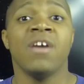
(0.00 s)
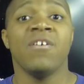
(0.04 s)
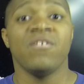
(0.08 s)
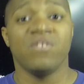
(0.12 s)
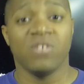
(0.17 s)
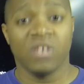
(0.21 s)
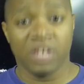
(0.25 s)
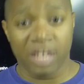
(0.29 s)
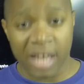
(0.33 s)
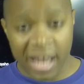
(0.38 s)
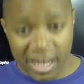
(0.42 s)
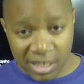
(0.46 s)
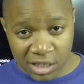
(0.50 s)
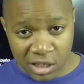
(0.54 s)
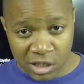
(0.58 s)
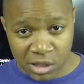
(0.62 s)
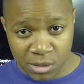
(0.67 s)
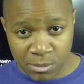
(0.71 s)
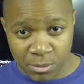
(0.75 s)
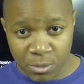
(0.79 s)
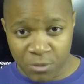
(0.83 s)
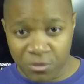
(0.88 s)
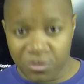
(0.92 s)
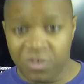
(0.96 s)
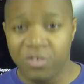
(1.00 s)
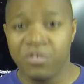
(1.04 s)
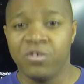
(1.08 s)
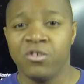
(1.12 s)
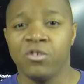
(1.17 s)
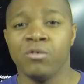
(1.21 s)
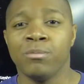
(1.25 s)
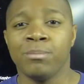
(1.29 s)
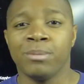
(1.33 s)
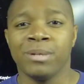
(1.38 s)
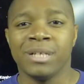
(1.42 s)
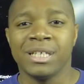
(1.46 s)
If you like this movie
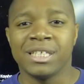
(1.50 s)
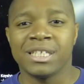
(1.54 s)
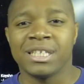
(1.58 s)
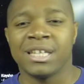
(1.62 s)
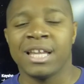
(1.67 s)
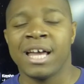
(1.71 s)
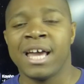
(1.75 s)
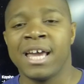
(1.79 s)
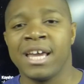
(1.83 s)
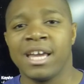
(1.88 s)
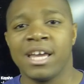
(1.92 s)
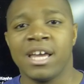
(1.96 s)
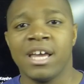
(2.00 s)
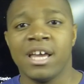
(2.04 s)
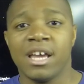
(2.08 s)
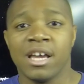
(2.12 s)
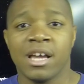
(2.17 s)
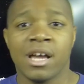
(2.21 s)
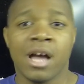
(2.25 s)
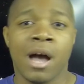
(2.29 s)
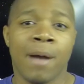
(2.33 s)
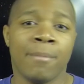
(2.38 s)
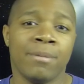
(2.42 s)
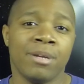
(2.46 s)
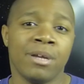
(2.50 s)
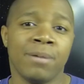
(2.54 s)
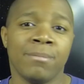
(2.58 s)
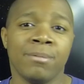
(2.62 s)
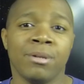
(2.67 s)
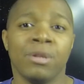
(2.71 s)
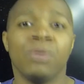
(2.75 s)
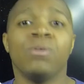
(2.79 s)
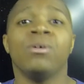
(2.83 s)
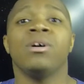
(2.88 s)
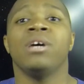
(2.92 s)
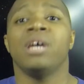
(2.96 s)
review, please like, comment down
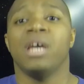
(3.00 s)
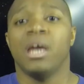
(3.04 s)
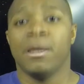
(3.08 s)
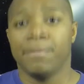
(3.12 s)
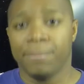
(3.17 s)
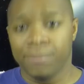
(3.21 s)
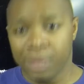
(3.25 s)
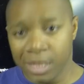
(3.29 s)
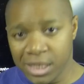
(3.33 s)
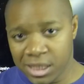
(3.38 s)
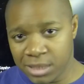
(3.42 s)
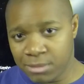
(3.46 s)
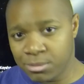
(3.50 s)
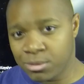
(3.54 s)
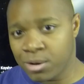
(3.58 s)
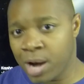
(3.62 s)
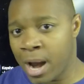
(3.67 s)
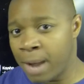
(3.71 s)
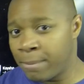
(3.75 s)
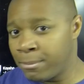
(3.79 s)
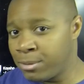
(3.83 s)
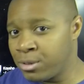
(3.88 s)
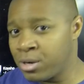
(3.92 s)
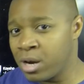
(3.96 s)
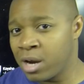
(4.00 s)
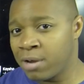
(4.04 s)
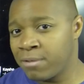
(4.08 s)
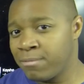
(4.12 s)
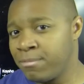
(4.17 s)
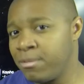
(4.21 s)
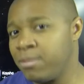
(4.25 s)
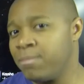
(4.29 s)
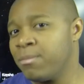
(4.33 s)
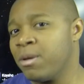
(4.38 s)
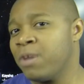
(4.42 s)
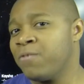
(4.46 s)
below, and please subscribe to track
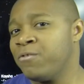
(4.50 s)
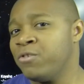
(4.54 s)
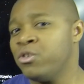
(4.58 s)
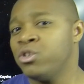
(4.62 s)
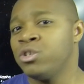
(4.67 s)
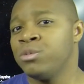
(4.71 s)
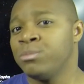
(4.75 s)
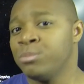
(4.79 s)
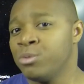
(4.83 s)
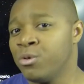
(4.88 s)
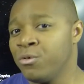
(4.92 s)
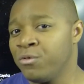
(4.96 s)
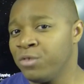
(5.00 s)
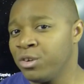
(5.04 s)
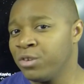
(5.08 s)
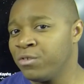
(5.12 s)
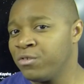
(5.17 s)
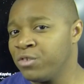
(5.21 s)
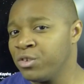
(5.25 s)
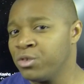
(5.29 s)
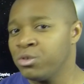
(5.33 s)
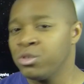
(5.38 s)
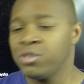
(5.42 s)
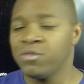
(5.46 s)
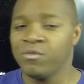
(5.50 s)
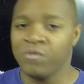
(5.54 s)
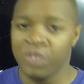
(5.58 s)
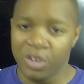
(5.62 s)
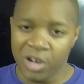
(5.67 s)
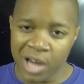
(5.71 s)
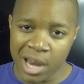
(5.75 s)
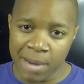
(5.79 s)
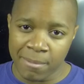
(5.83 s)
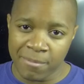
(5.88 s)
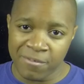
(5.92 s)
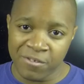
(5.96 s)
me in my future movie reviews,
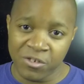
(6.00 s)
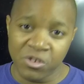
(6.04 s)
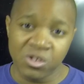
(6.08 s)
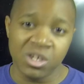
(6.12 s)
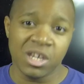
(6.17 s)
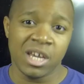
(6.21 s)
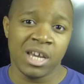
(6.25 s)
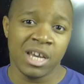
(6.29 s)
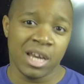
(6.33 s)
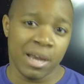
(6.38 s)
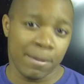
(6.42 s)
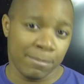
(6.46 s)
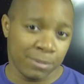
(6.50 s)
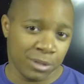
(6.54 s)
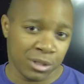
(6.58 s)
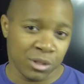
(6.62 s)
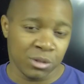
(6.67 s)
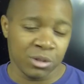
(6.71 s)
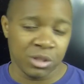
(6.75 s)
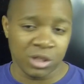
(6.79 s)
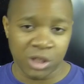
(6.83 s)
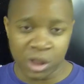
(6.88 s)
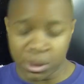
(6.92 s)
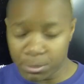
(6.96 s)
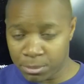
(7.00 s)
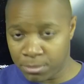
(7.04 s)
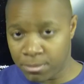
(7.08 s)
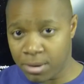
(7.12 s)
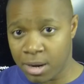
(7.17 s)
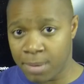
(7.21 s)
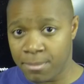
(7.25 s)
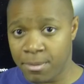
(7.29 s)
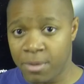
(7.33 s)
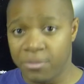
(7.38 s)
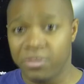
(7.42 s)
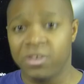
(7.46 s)
video game reviews, and episodes of
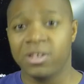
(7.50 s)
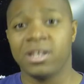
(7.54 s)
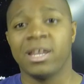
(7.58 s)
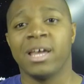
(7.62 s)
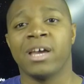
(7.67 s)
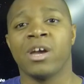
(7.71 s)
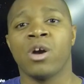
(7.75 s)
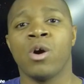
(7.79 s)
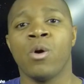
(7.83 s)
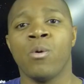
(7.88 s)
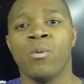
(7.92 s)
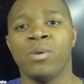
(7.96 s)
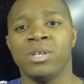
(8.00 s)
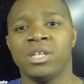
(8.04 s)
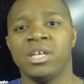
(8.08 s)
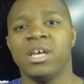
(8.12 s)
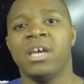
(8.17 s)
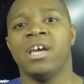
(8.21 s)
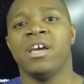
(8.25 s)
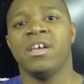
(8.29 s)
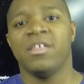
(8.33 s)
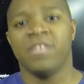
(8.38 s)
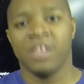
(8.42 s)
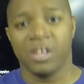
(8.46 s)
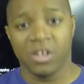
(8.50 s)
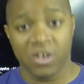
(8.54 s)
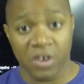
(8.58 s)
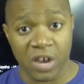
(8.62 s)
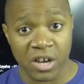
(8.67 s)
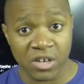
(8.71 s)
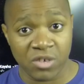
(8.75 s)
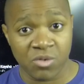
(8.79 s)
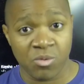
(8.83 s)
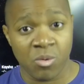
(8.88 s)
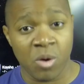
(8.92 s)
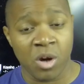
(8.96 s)
Superman Month. And like always, thank you
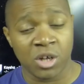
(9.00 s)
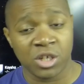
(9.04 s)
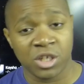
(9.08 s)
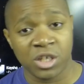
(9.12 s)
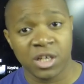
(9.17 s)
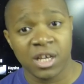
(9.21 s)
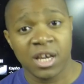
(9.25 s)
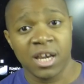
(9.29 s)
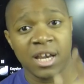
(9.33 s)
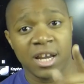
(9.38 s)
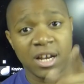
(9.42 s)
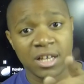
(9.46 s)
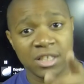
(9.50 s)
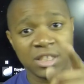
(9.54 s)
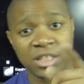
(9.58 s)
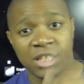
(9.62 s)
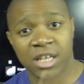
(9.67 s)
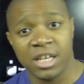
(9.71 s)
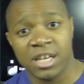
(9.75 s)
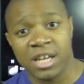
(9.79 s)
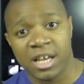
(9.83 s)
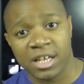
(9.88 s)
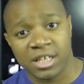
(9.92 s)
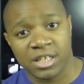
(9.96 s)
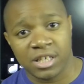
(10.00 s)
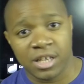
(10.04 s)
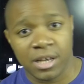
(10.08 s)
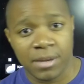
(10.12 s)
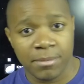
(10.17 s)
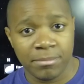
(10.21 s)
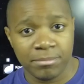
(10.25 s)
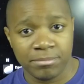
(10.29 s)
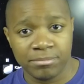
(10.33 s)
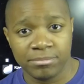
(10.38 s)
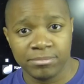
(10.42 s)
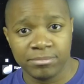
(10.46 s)
guys for watching, and I'll see you next
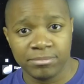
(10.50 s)
time.